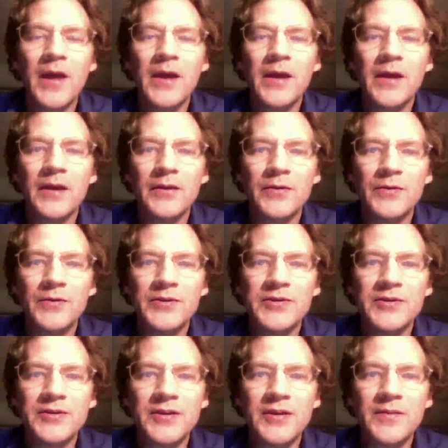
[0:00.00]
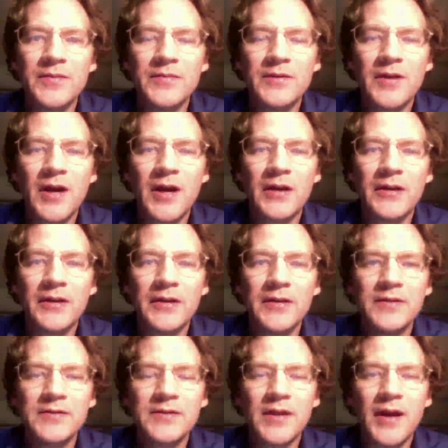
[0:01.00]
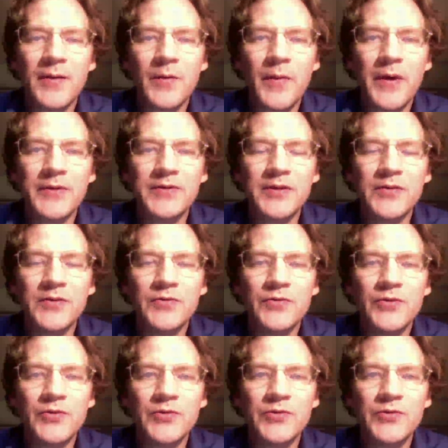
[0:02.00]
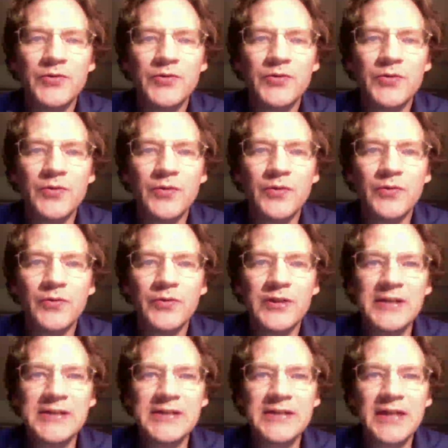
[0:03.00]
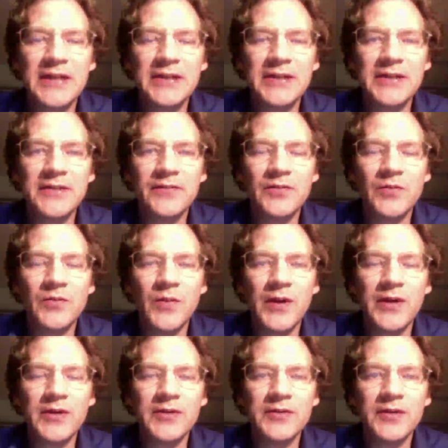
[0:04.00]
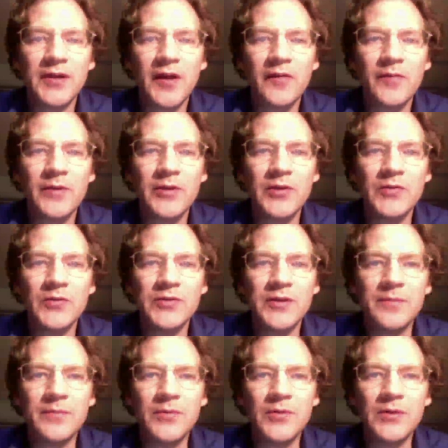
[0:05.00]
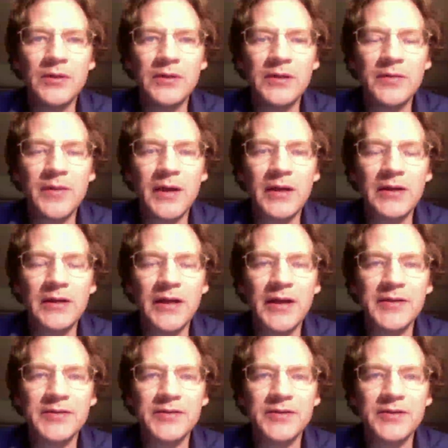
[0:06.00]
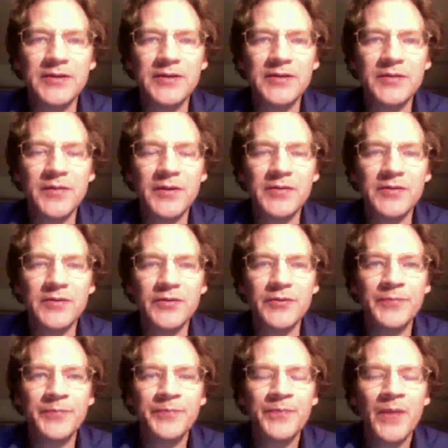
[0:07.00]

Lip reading: Hello, esteemed colleagues. I'm about to introduce you to three slightly different ways that I've been using Moodle in my classes this semester.